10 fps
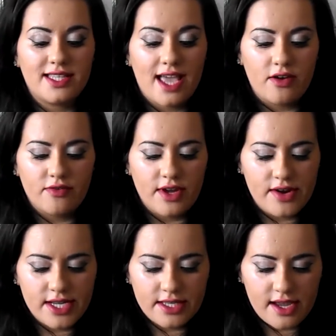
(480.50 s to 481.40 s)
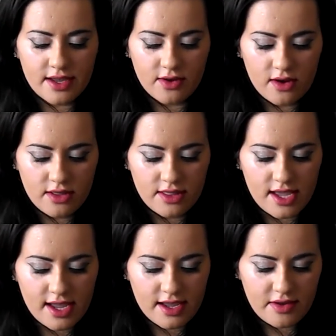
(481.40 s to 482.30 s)
set of earrings I got.
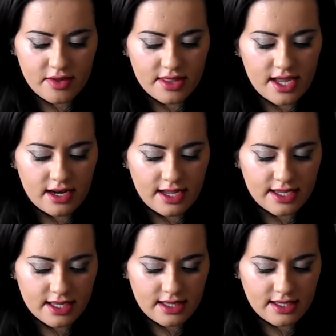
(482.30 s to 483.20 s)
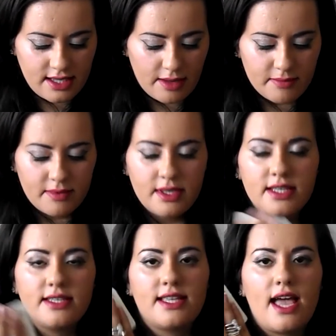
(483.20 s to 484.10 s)
They're like in the same
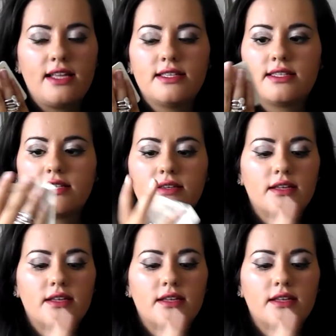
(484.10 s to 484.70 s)
set.